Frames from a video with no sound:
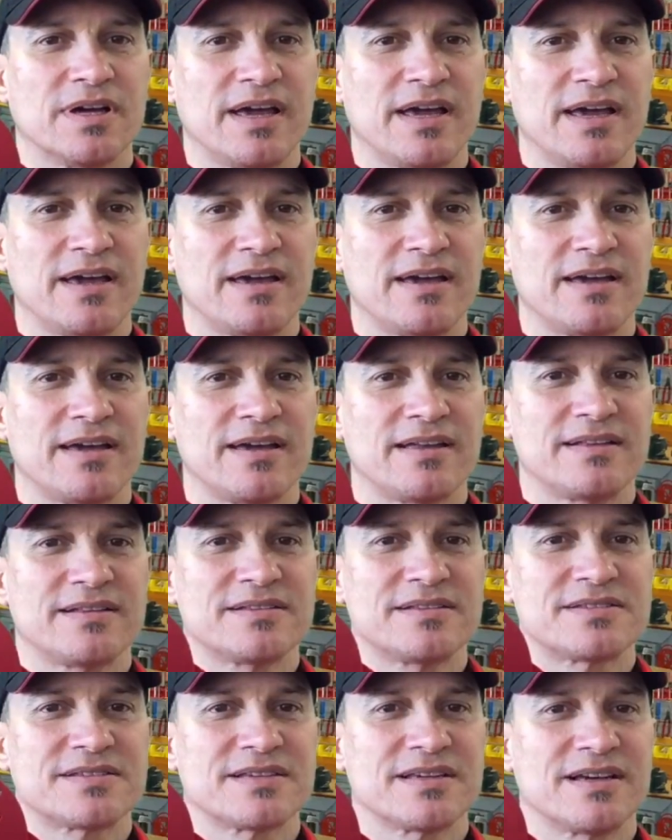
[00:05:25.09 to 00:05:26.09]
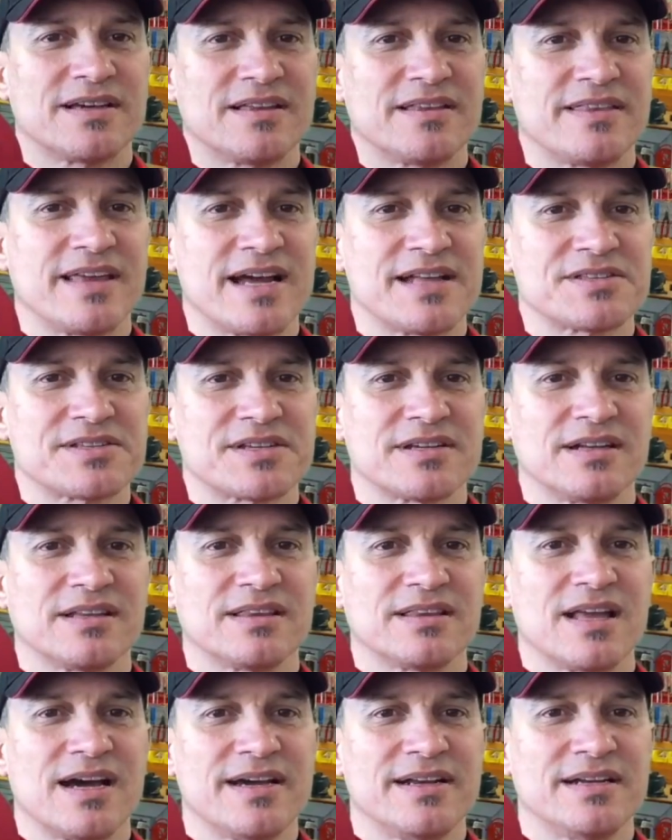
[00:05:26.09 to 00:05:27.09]
and that's going to
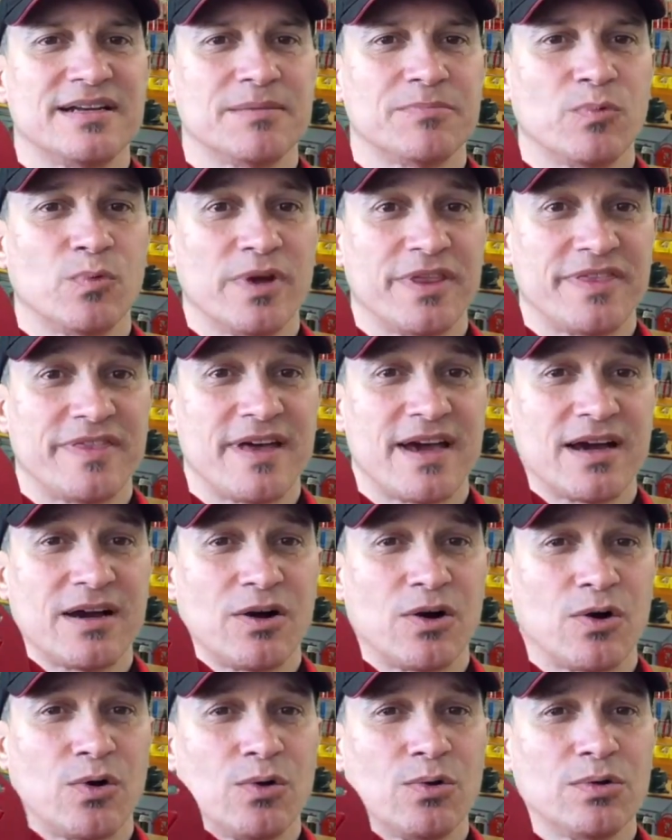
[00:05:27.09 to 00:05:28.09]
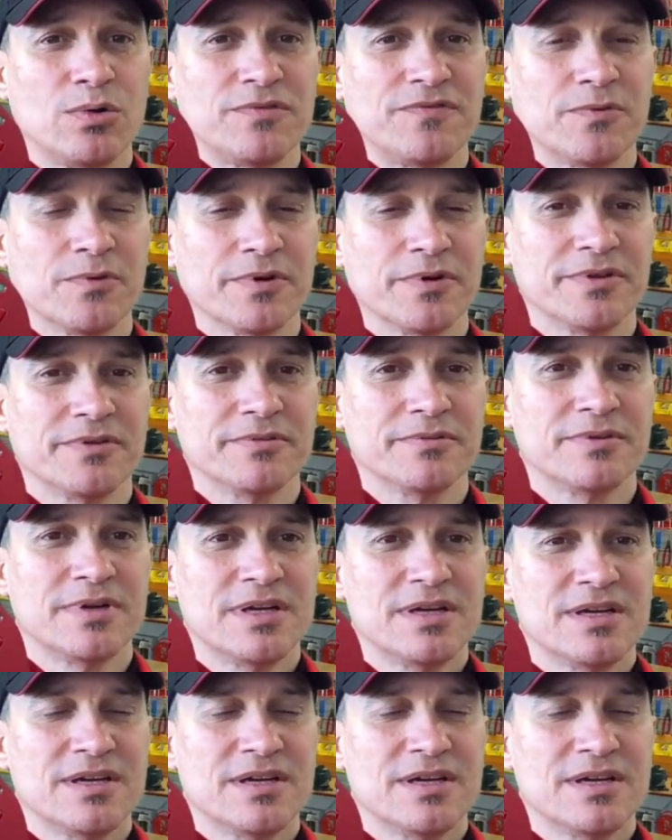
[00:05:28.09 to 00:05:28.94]
line up with that hole for you.